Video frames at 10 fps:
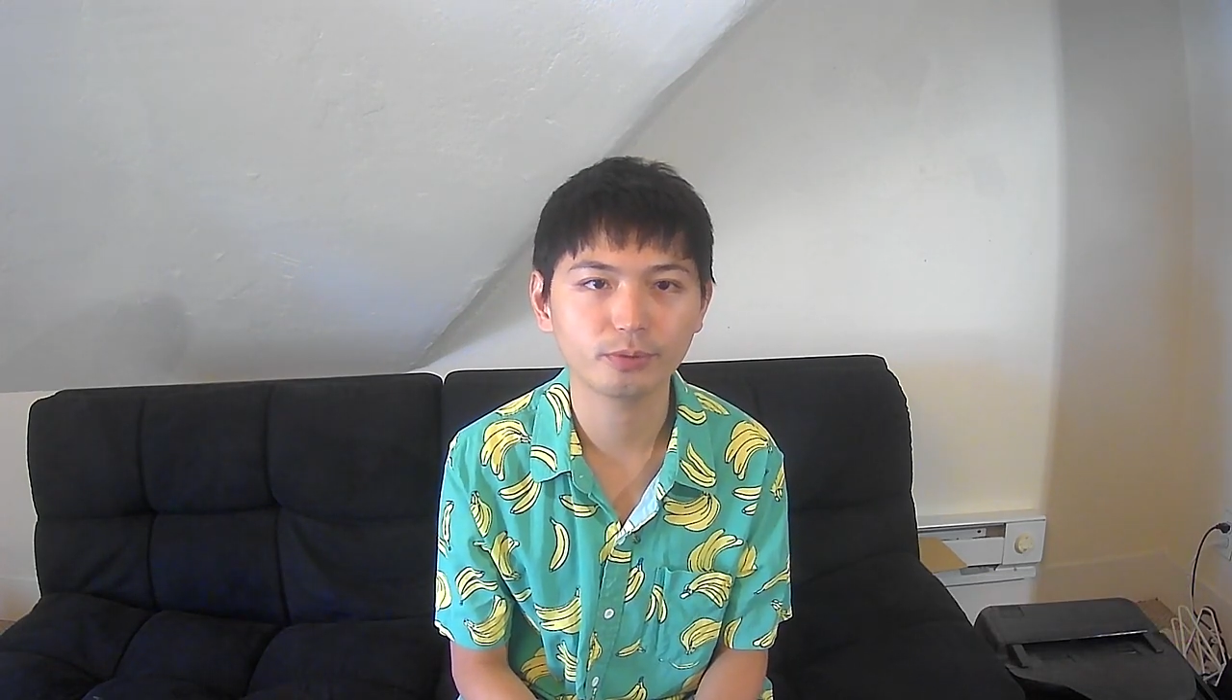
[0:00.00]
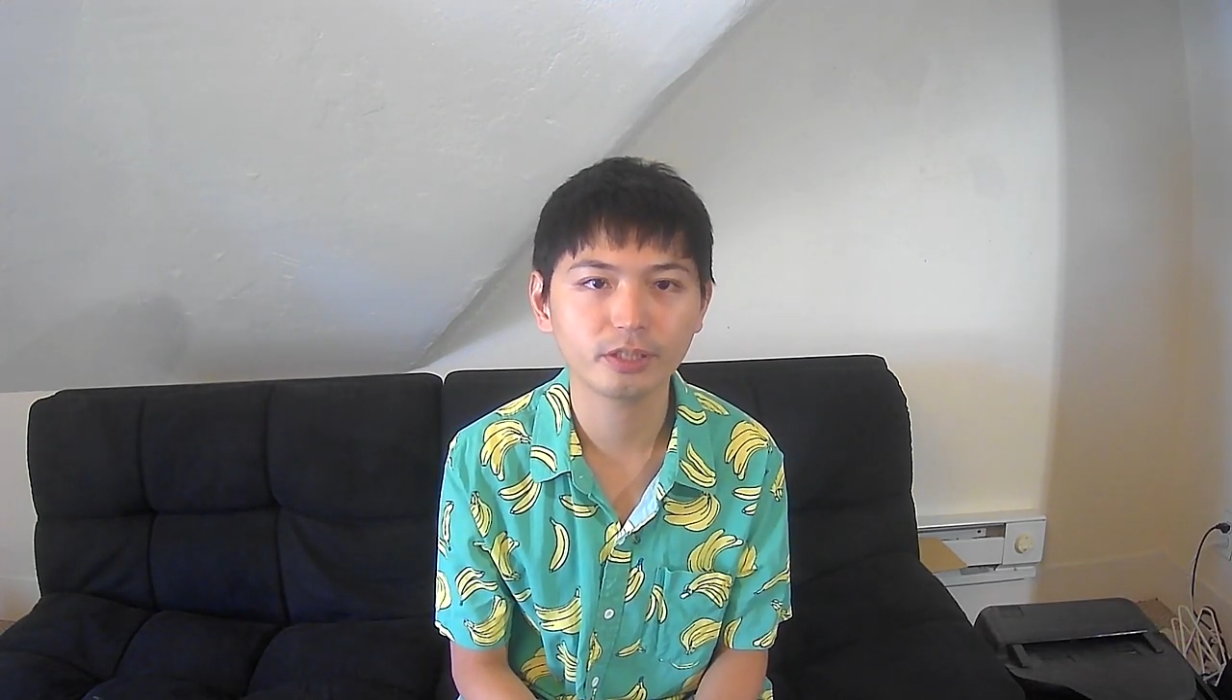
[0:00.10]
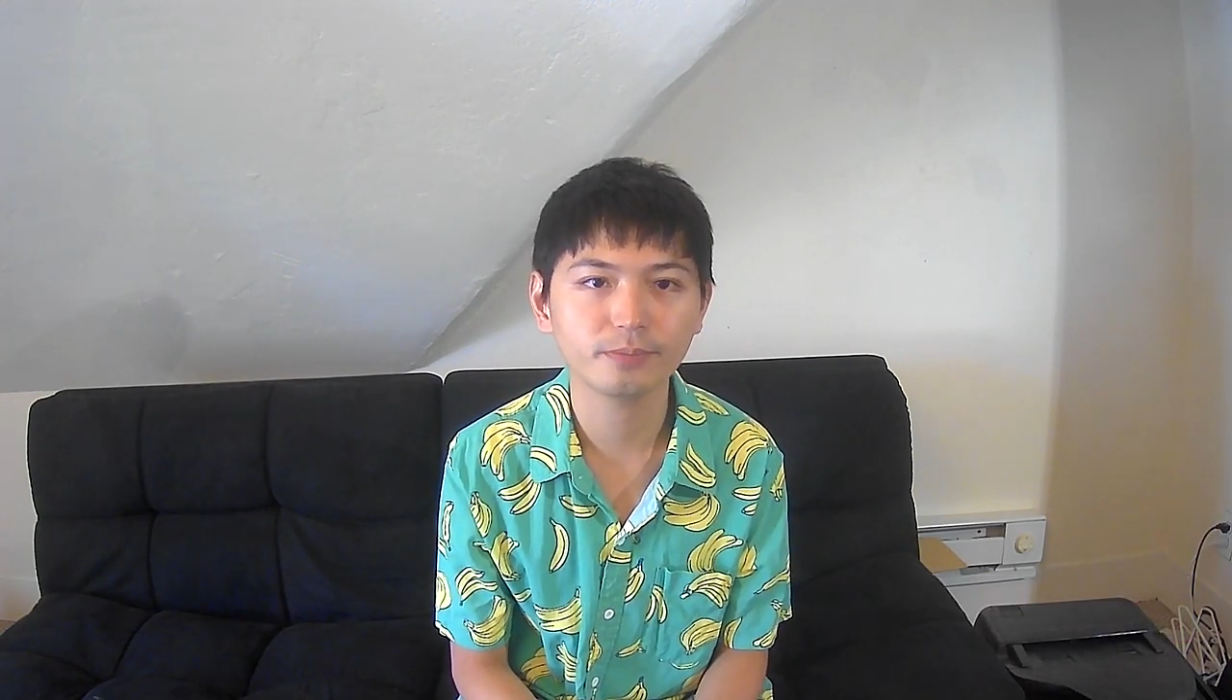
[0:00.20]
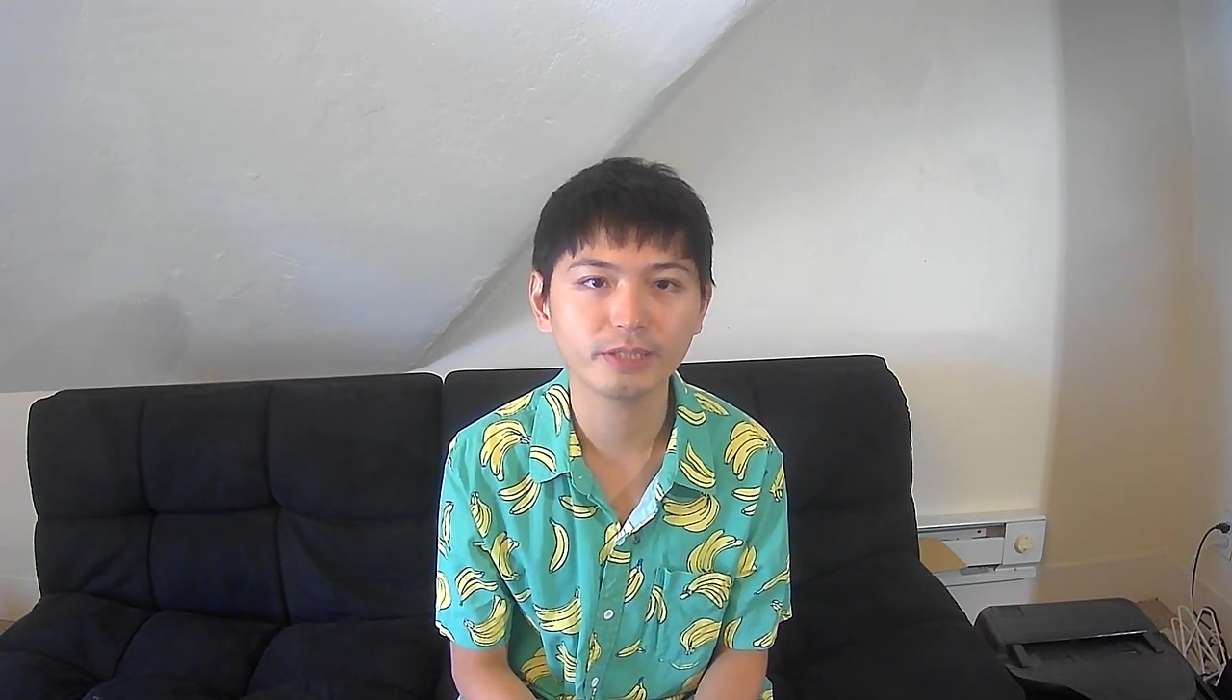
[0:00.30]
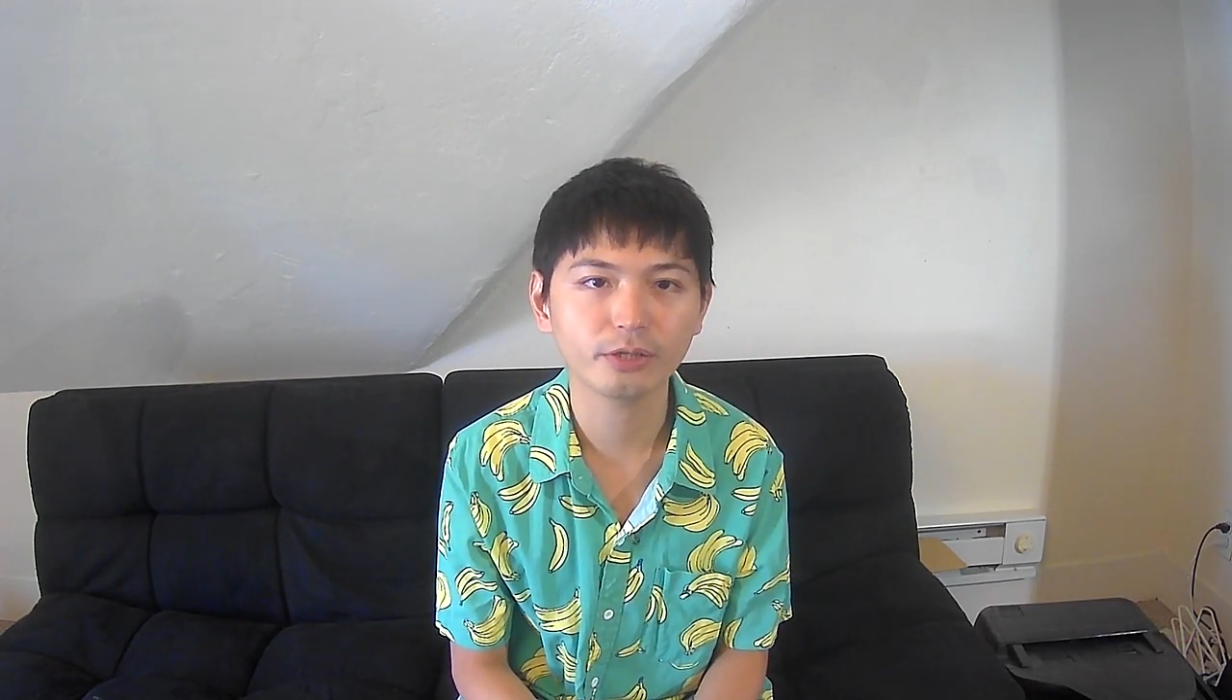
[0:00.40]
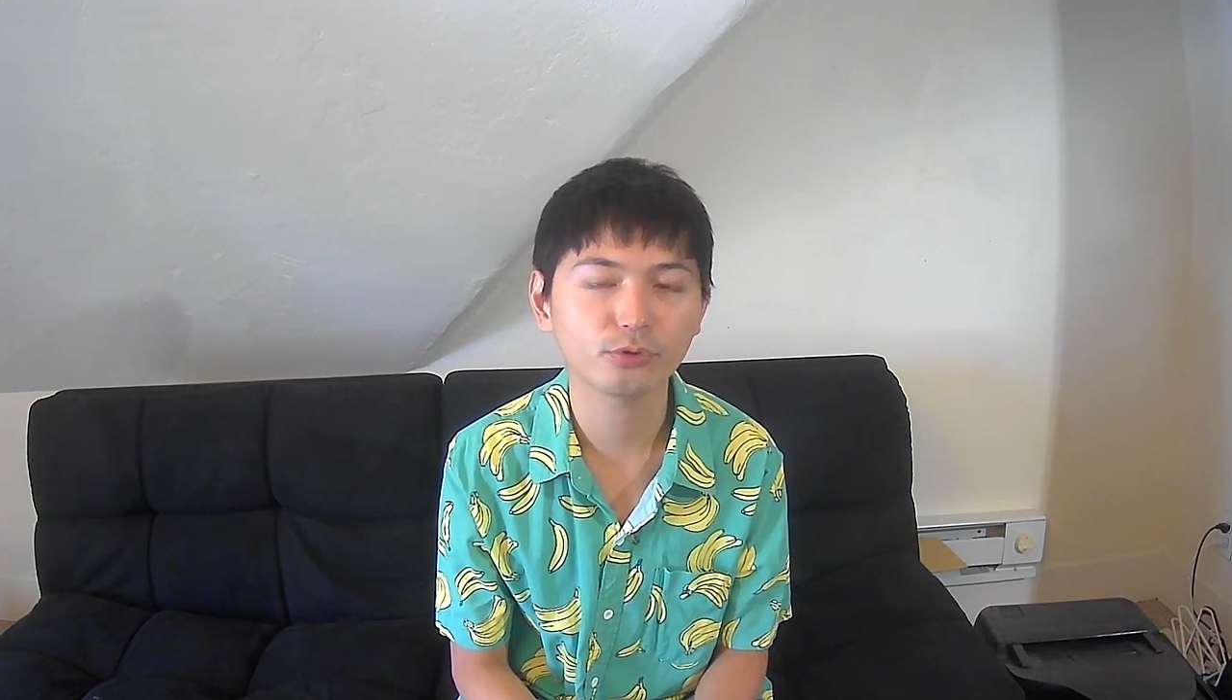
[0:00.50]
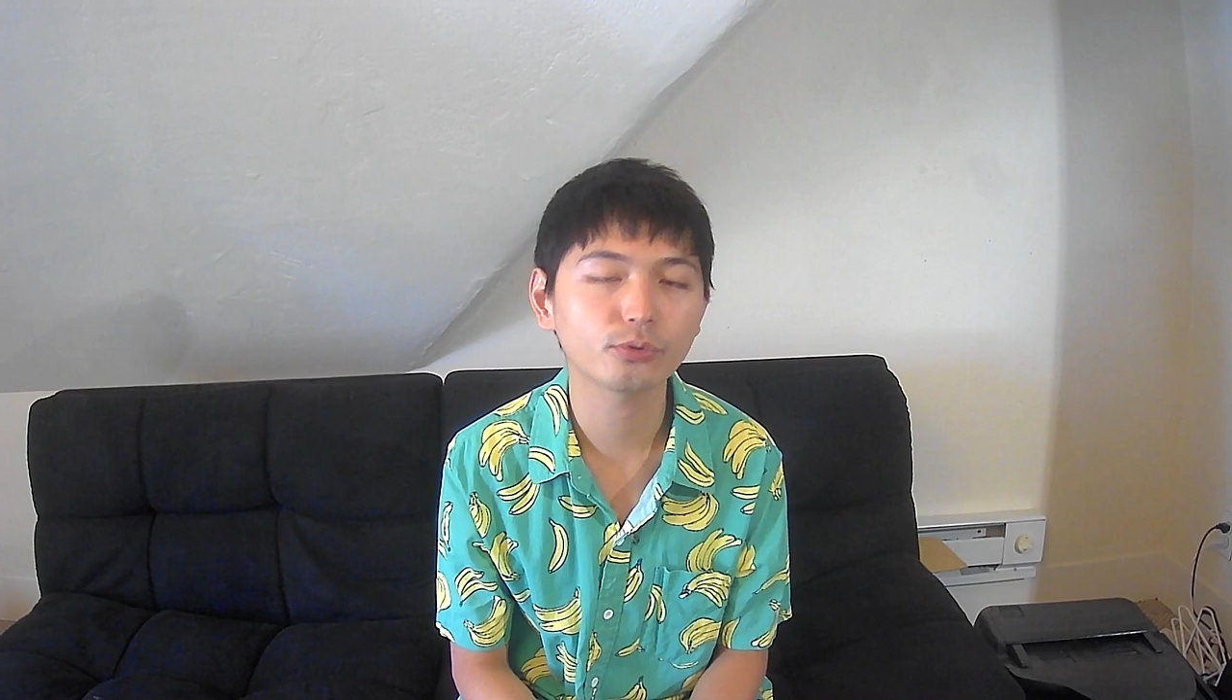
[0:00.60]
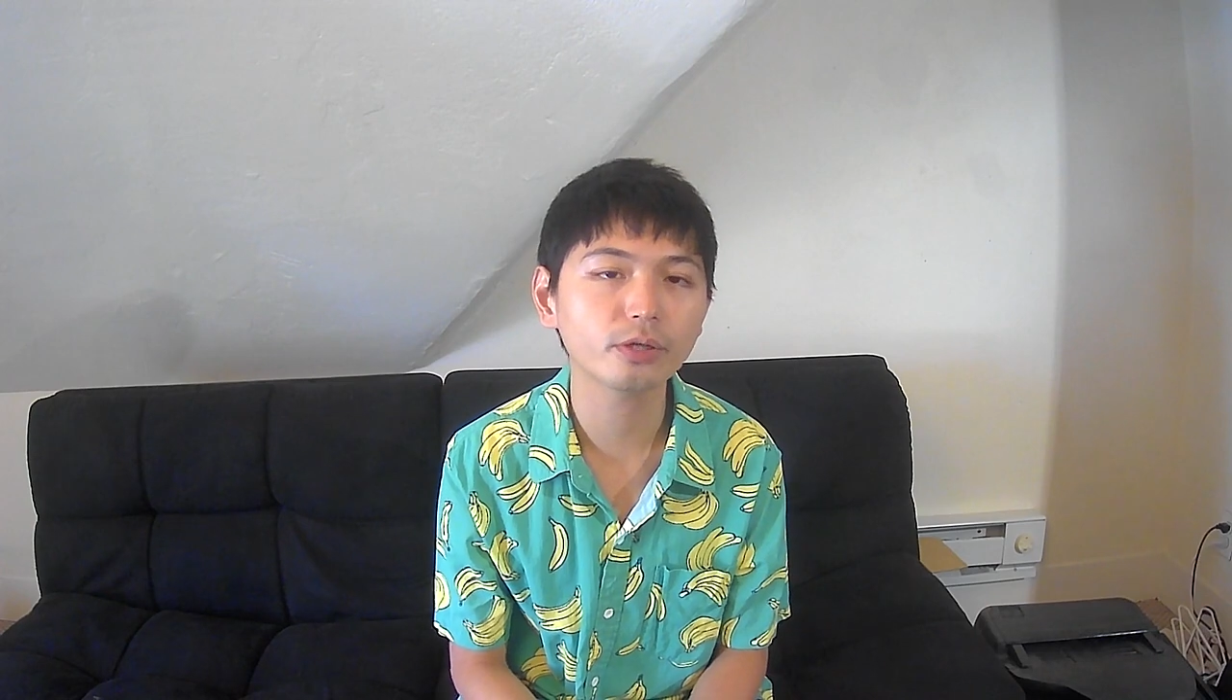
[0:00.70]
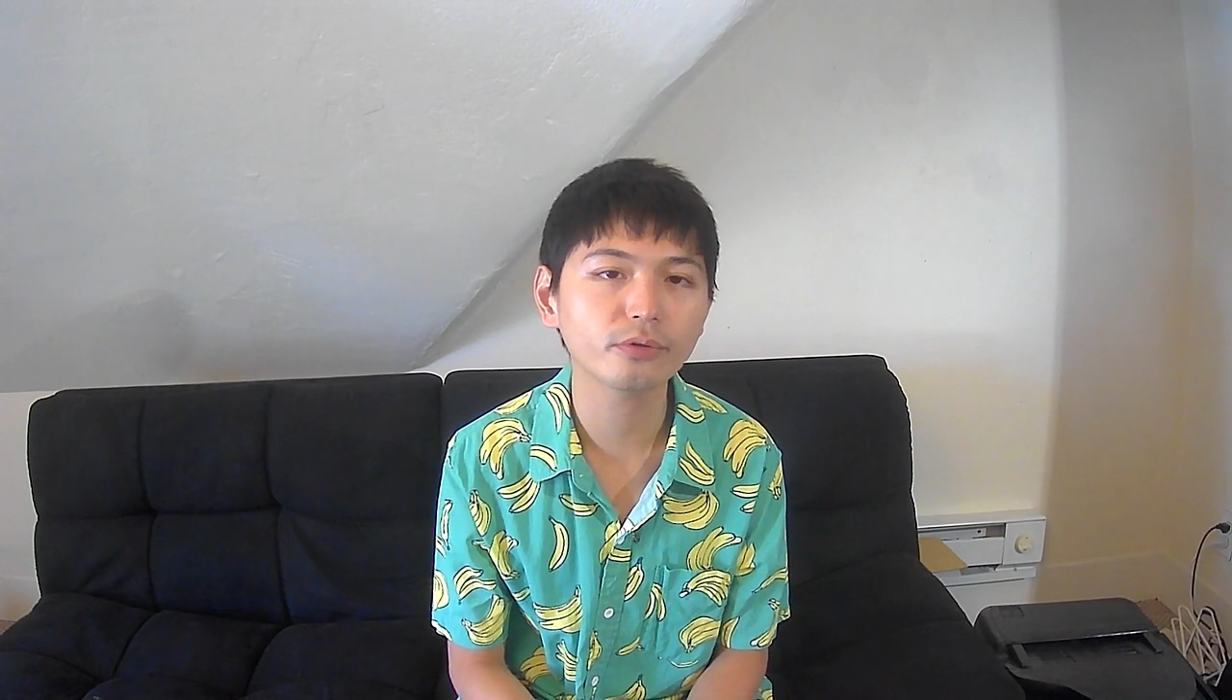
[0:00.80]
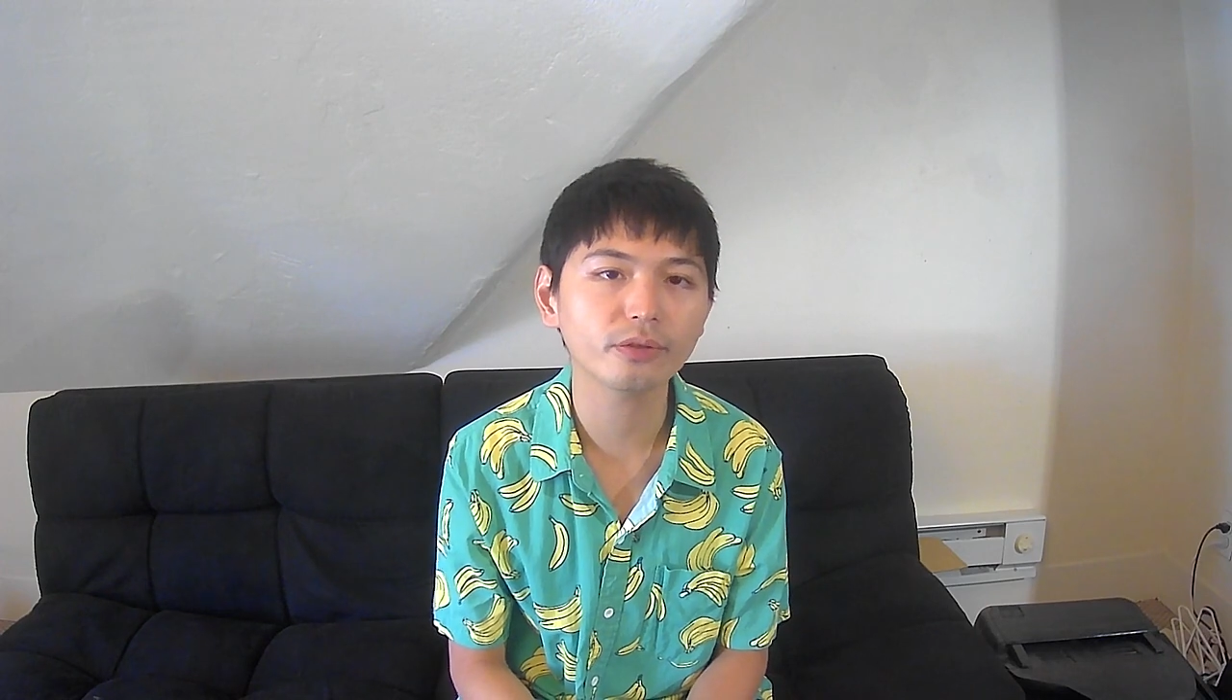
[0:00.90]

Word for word: blooper because Google's